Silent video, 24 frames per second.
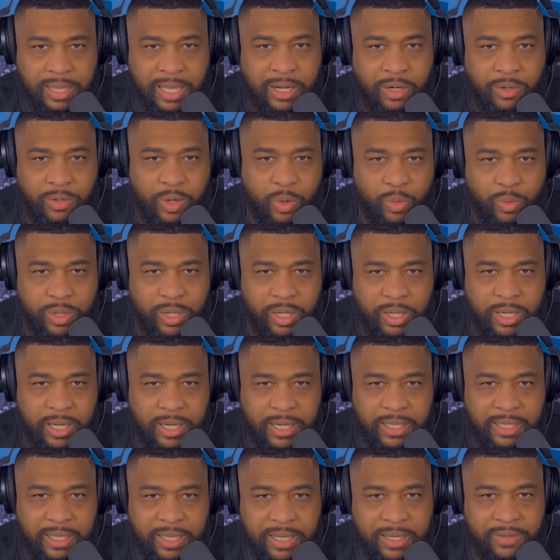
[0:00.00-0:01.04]
They don't know where they're
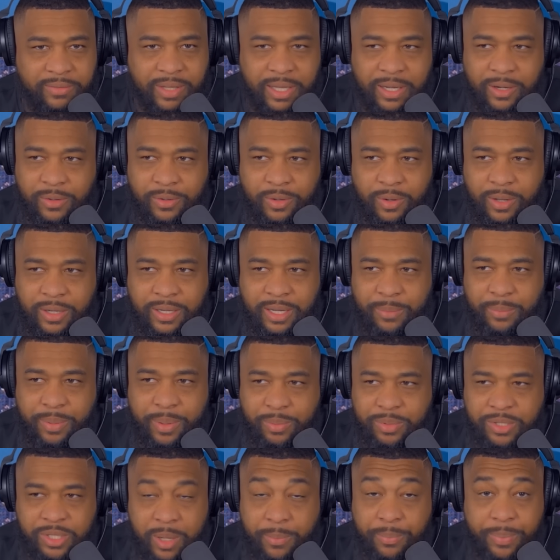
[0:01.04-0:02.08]
going to live. They don't know. They,
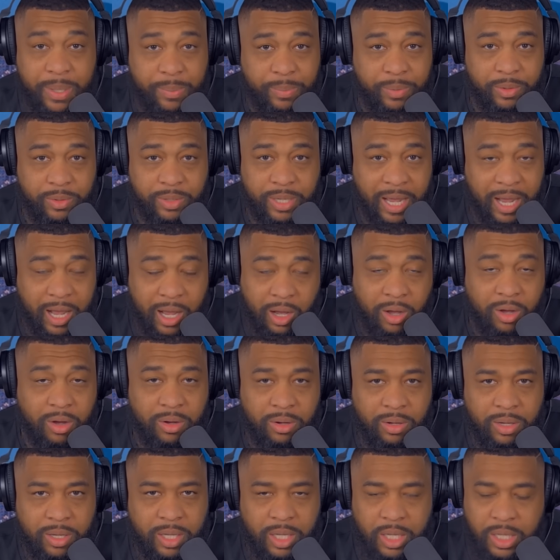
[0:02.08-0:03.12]
people, some people, not
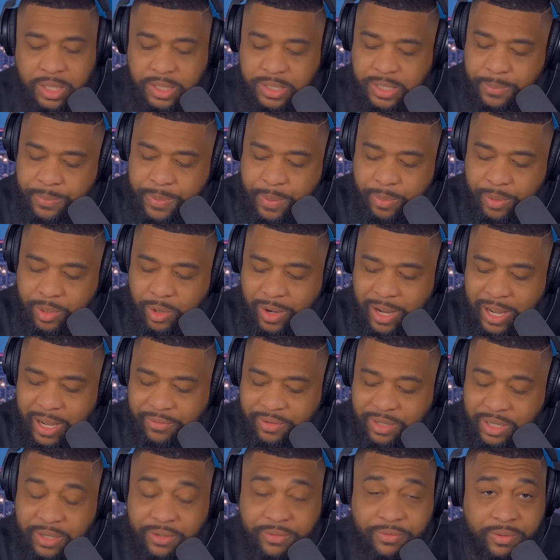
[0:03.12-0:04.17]
all, some people don't
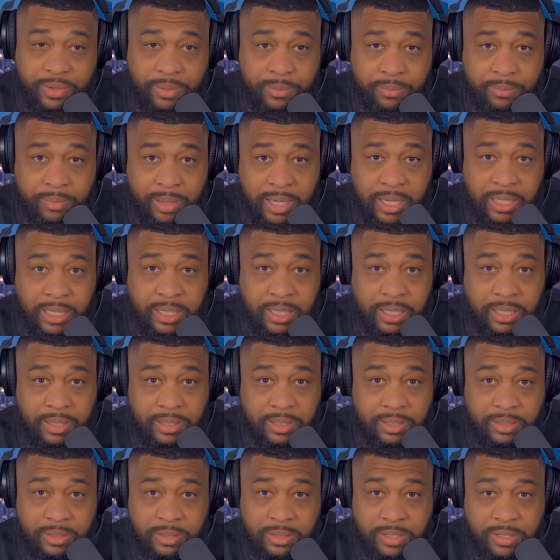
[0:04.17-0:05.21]
have enough money
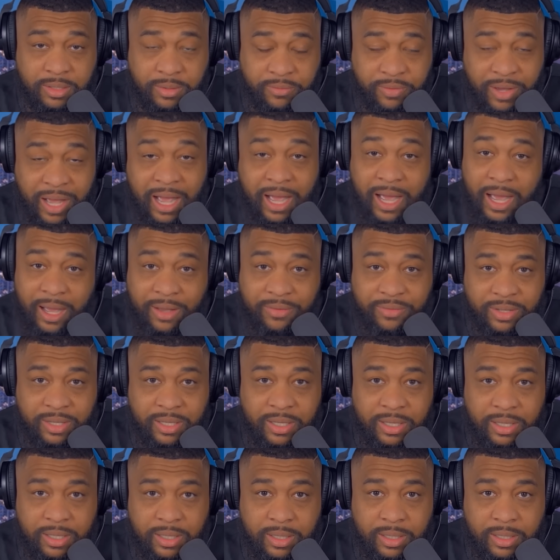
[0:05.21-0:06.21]
to, to survive.